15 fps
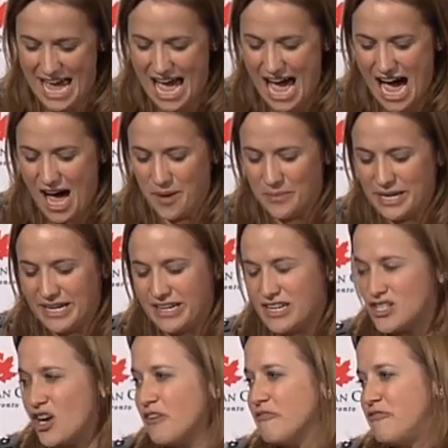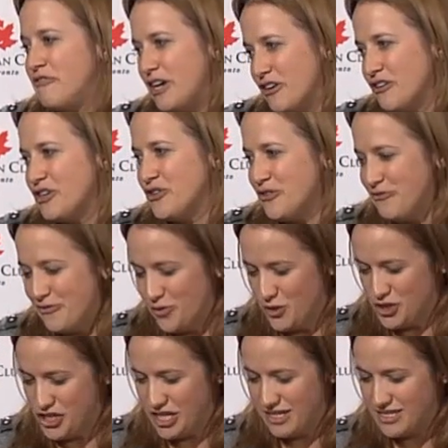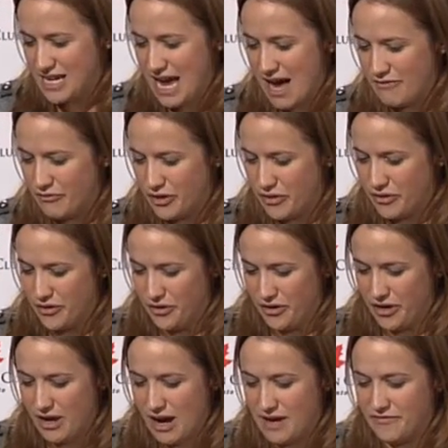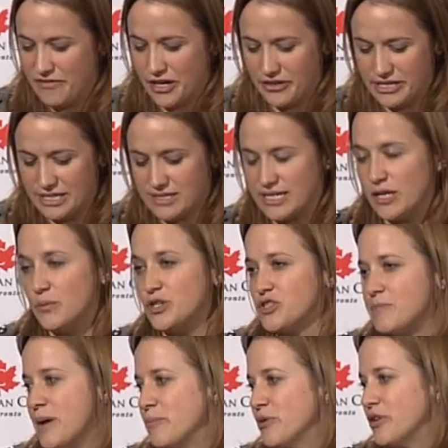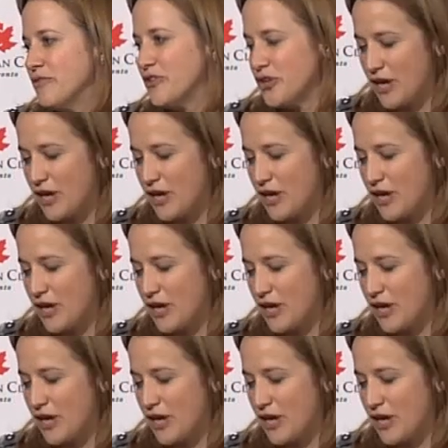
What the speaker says: And it is our very good fortune to have with her a very distinguished member of her